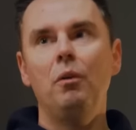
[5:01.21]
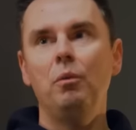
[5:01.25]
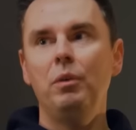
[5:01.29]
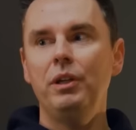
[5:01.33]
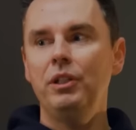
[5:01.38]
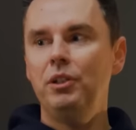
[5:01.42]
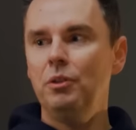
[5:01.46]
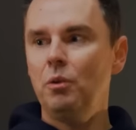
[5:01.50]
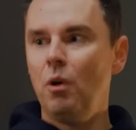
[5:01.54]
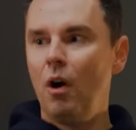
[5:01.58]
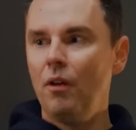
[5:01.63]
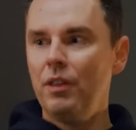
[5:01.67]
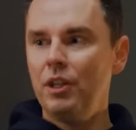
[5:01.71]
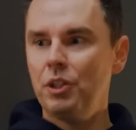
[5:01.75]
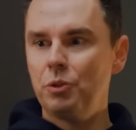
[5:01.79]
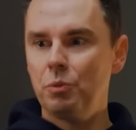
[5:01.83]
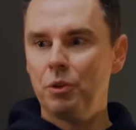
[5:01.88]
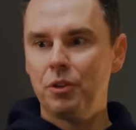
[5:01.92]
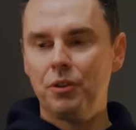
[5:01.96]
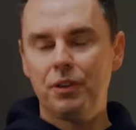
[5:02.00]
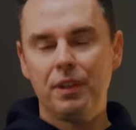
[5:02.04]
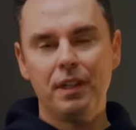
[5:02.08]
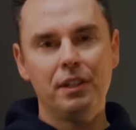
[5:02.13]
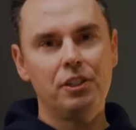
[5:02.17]
we do all these
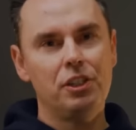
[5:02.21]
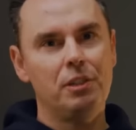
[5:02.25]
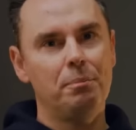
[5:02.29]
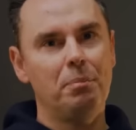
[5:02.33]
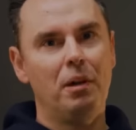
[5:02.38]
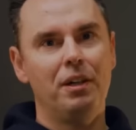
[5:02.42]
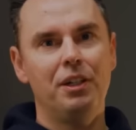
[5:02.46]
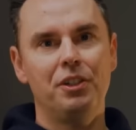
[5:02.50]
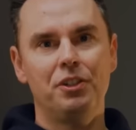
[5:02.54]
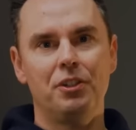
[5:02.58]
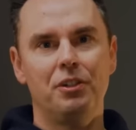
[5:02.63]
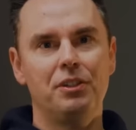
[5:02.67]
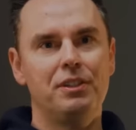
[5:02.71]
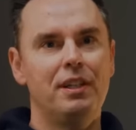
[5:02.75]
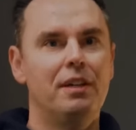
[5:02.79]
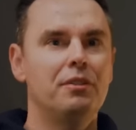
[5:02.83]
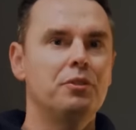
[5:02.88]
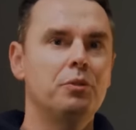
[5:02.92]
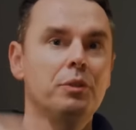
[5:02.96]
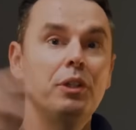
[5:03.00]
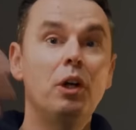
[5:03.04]
weird things to punish ourselves.